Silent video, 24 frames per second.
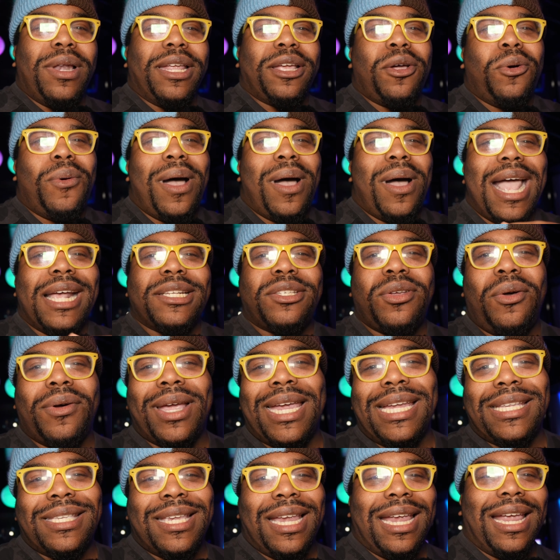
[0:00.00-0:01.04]
little ice
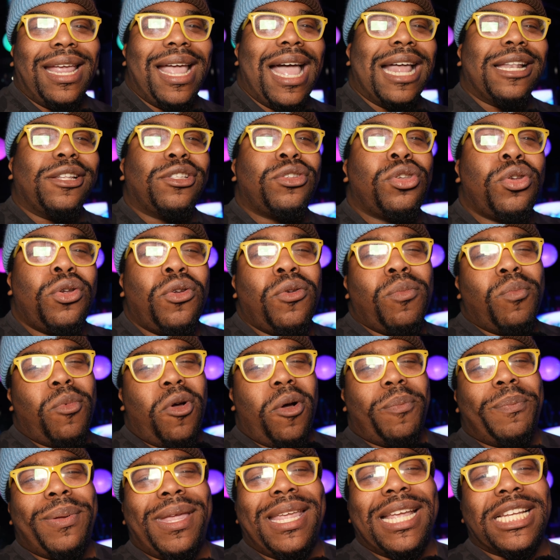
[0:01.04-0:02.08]
hockey thing, and two
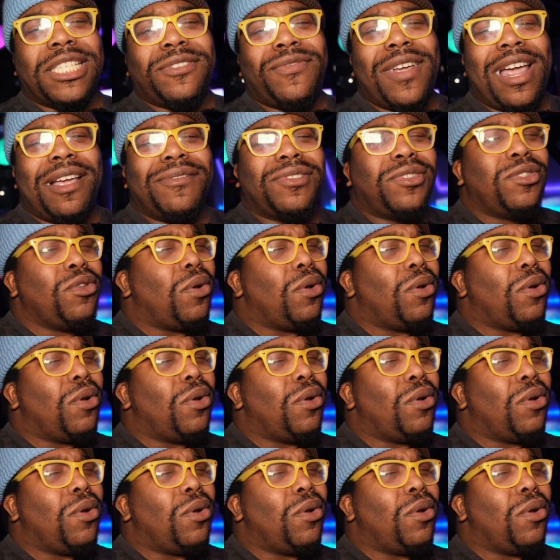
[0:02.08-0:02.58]
more P S fives.